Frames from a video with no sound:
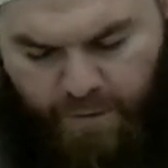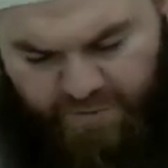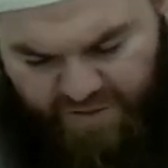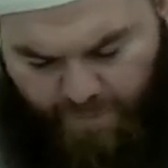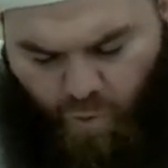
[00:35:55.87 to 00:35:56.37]

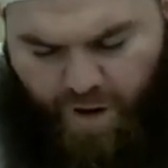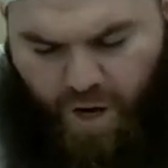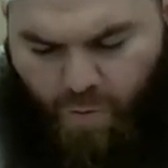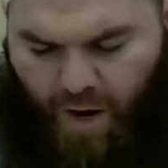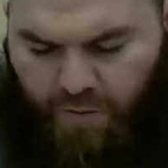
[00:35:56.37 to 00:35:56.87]
Somewhere
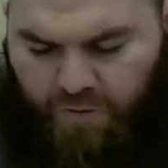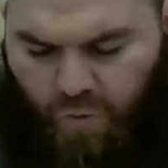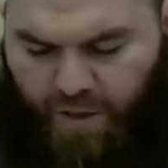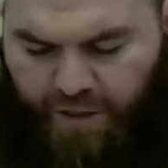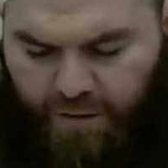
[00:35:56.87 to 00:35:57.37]
around
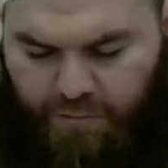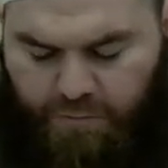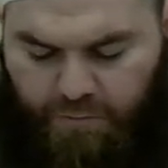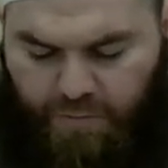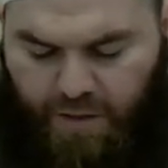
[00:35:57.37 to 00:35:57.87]
20.
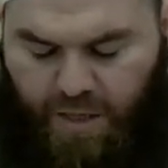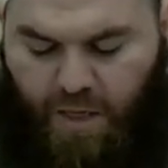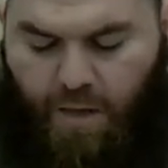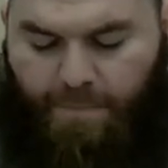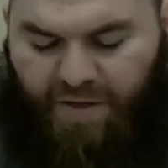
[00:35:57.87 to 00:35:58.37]

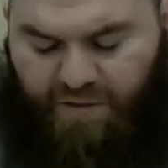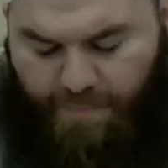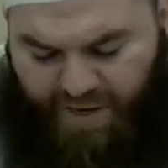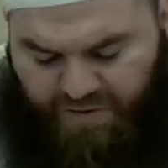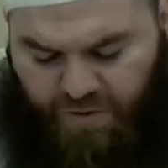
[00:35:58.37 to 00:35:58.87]
But the
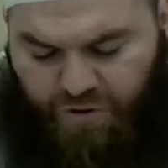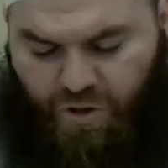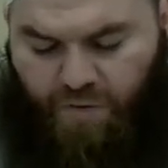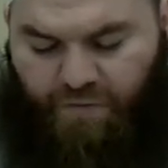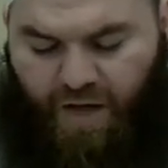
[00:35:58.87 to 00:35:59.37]

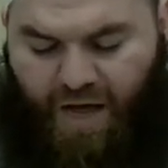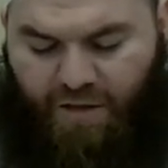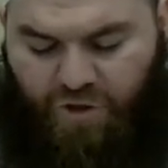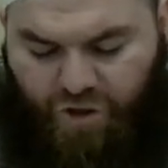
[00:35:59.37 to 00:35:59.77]
Messenger of God